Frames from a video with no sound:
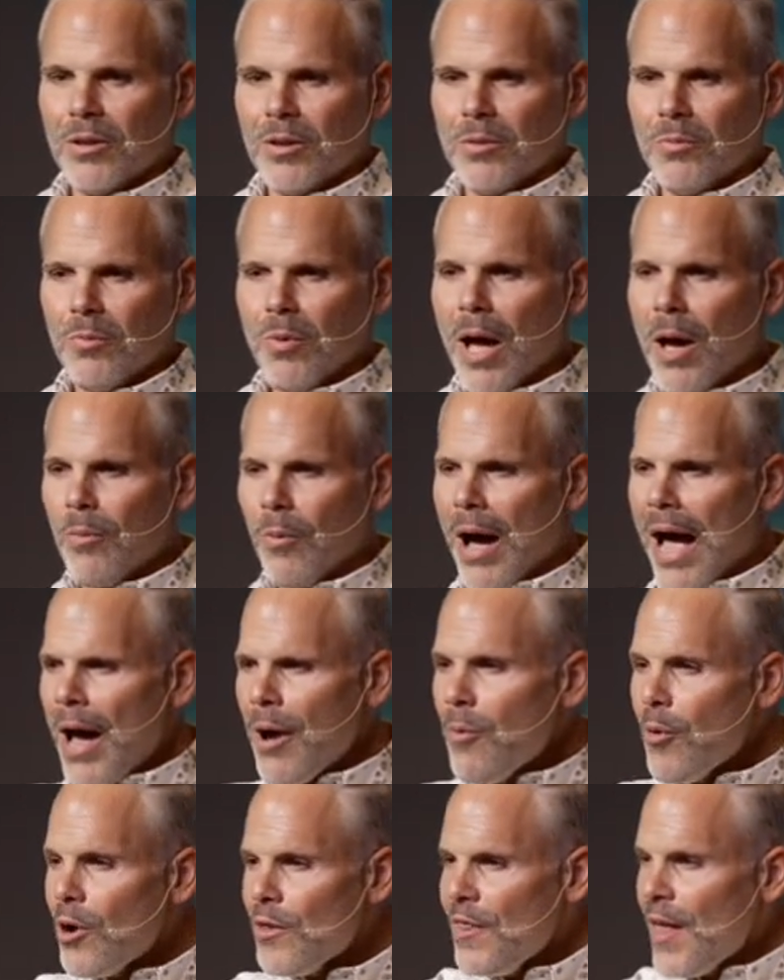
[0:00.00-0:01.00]
Why
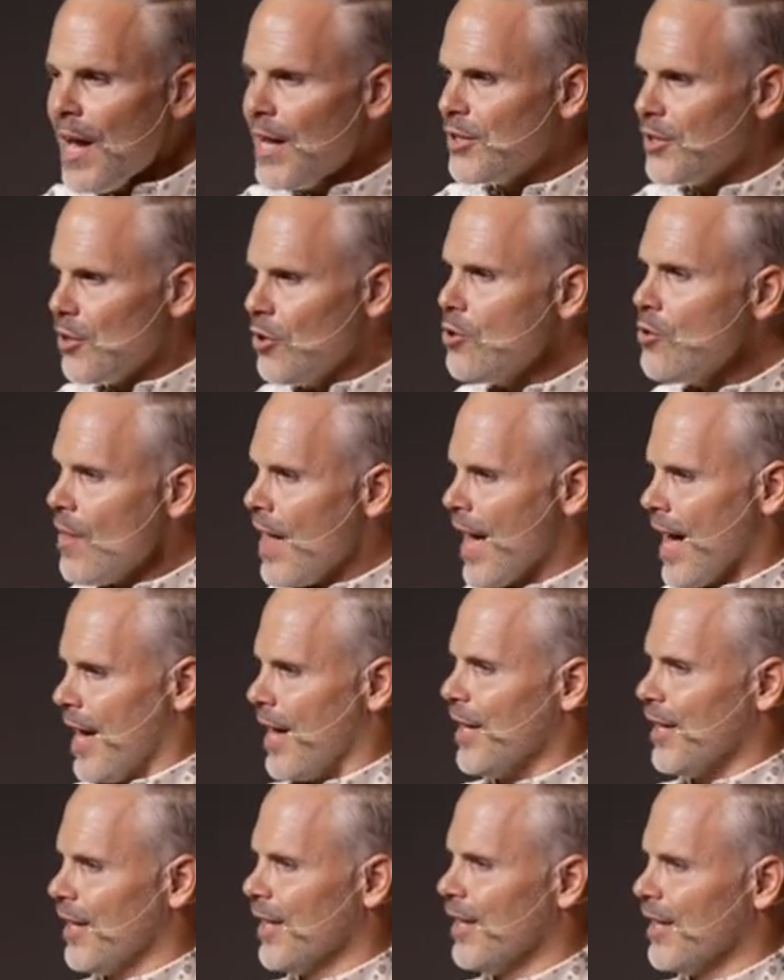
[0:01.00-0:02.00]
would they do
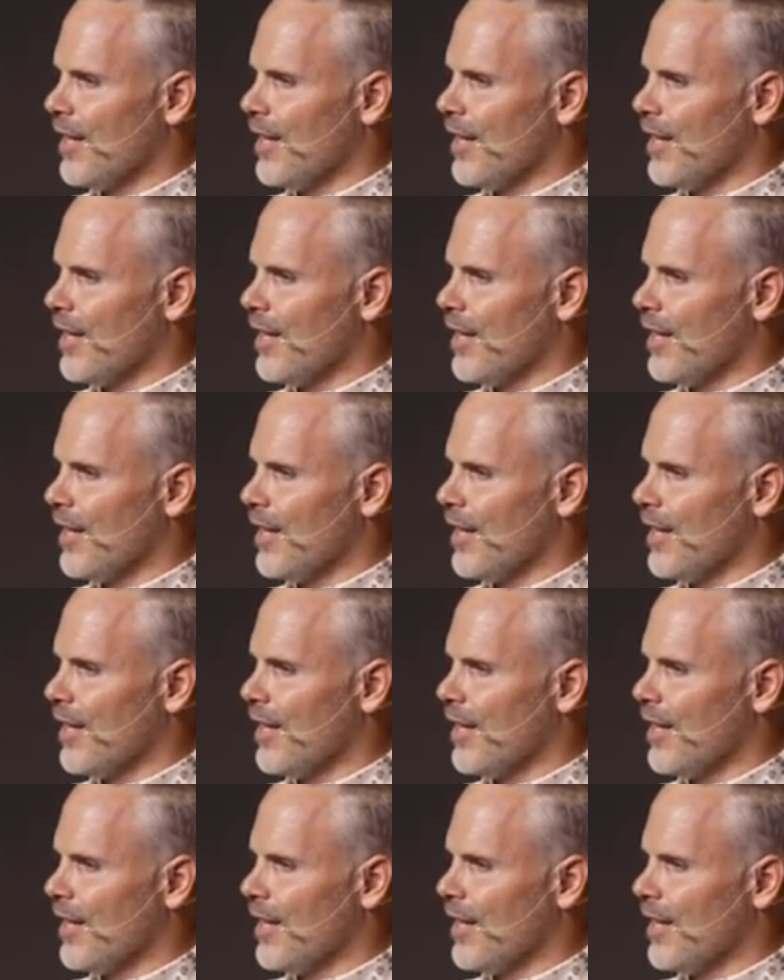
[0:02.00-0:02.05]
that?